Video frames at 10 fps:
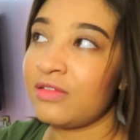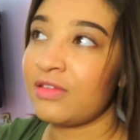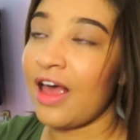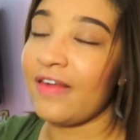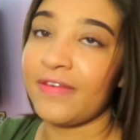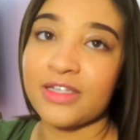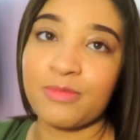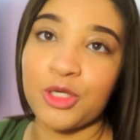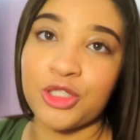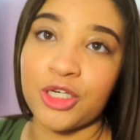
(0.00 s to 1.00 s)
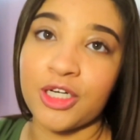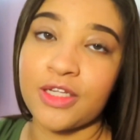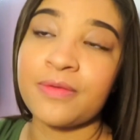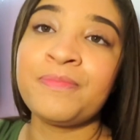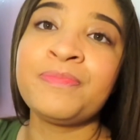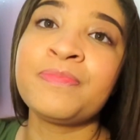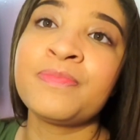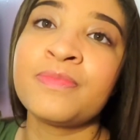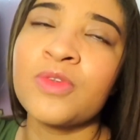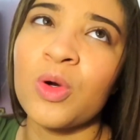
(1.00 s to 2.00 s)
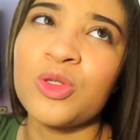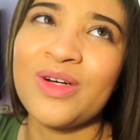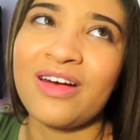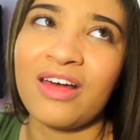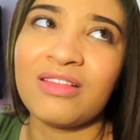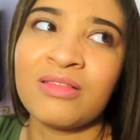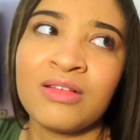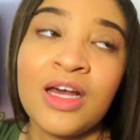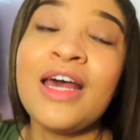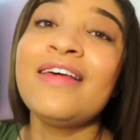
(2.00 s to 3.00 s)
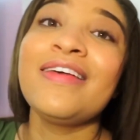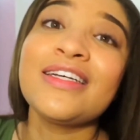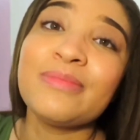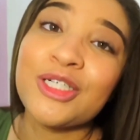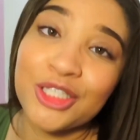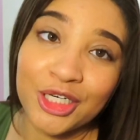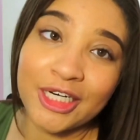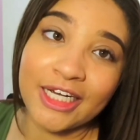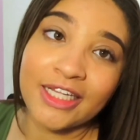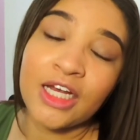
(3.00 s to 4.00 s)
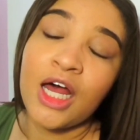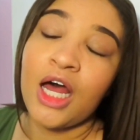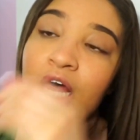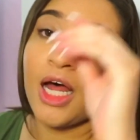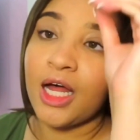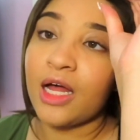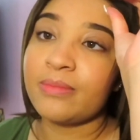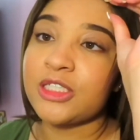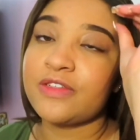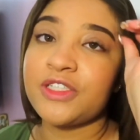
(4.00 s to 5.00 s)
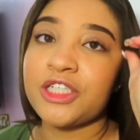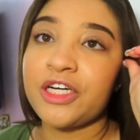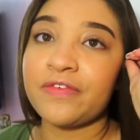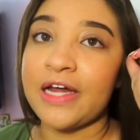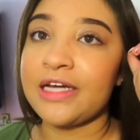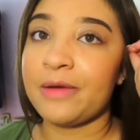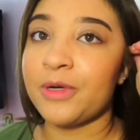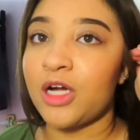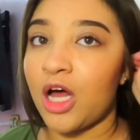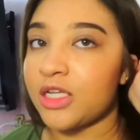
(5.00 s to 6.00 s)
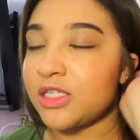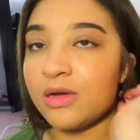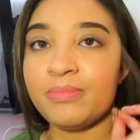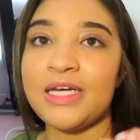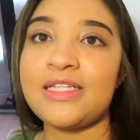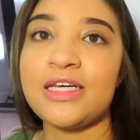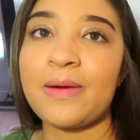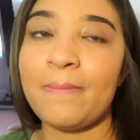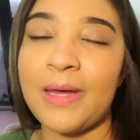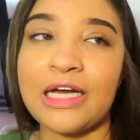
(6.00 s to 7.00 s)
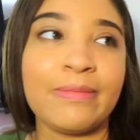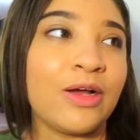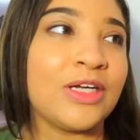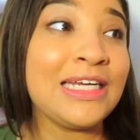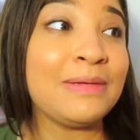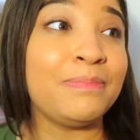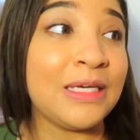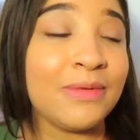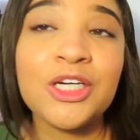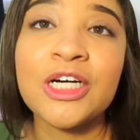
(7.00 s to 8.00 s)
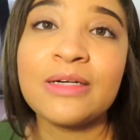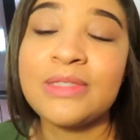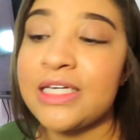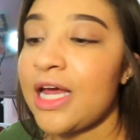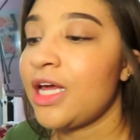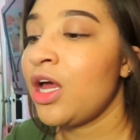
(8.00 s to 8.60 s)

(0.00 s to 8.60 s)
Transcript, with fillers: I think it's March 30th or 29th. I think it's March 30th. Just finished getting ready. I put on some basic makeup. I only did BB cream today.